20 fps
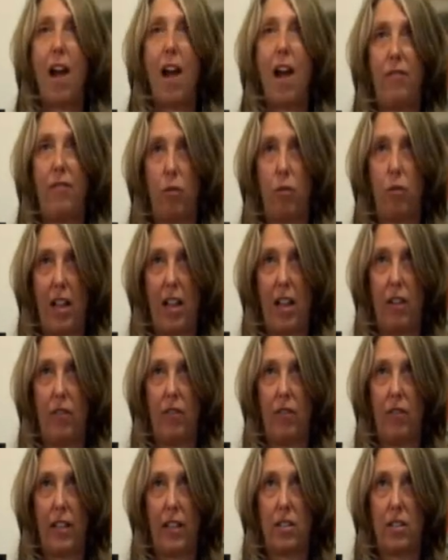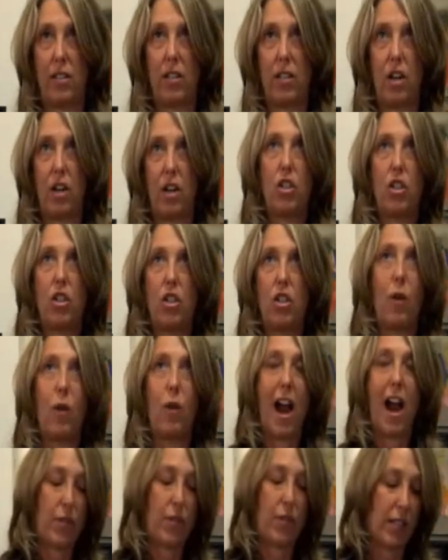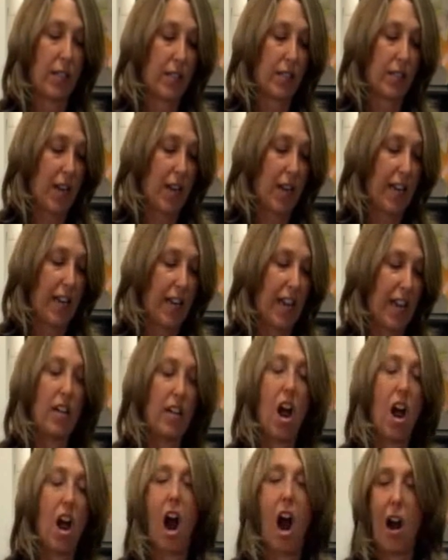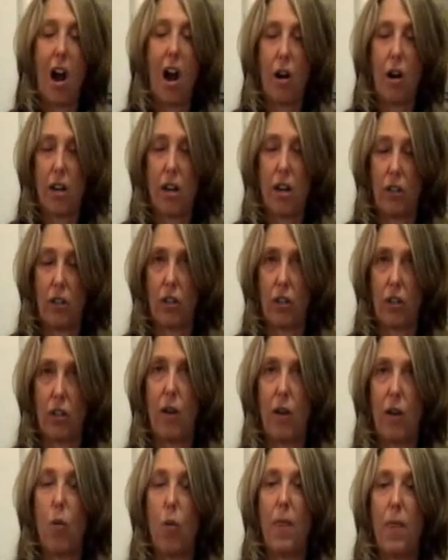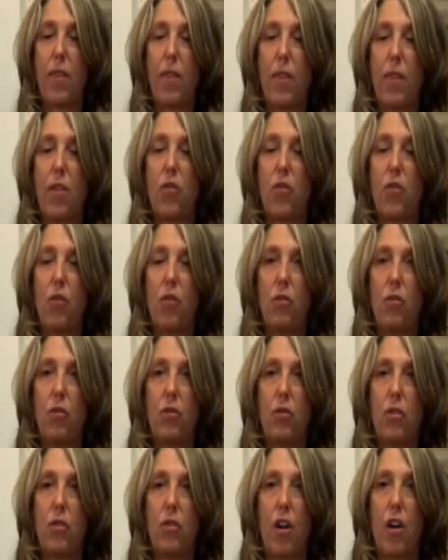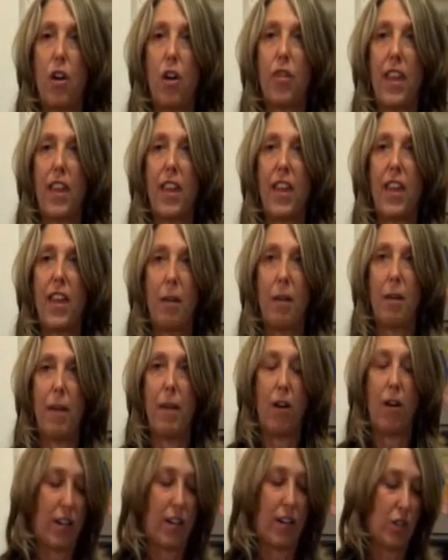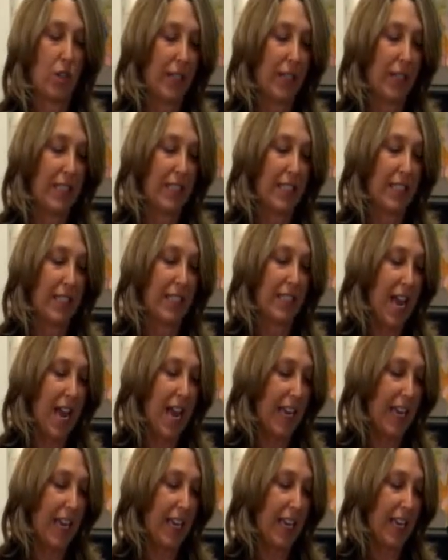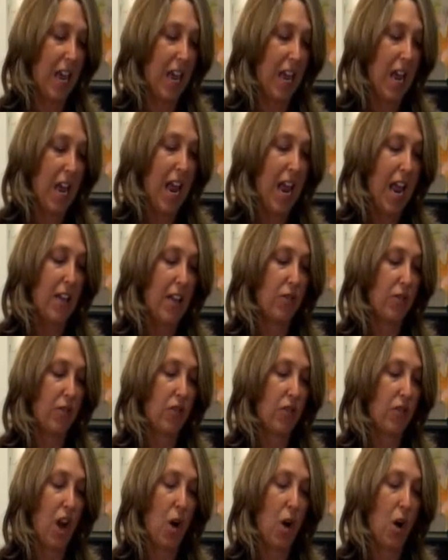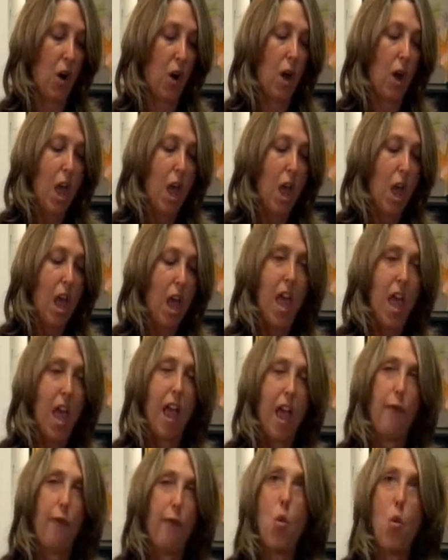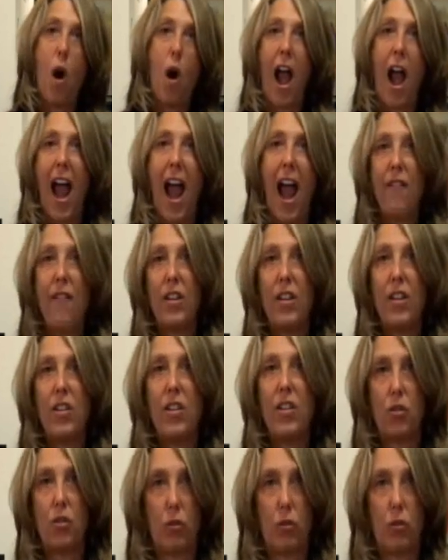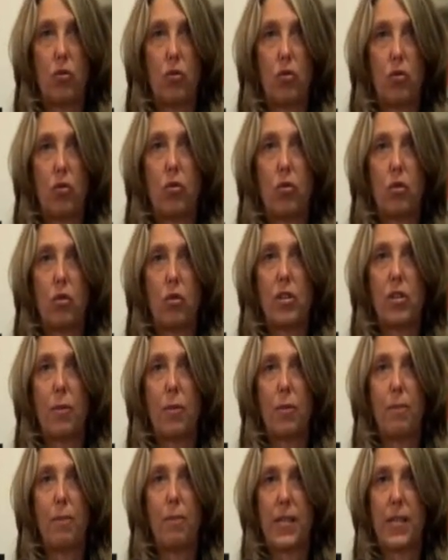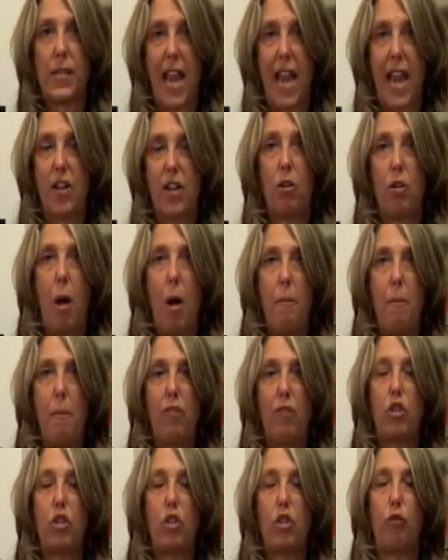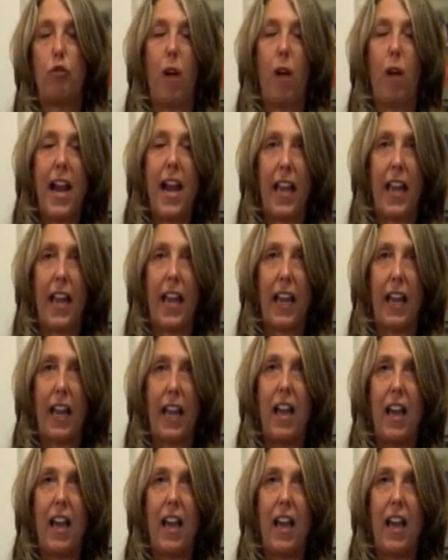relevance to our society and our culture and what the students are thinking about and doing today. And so if you are having students do a substantial amount of writing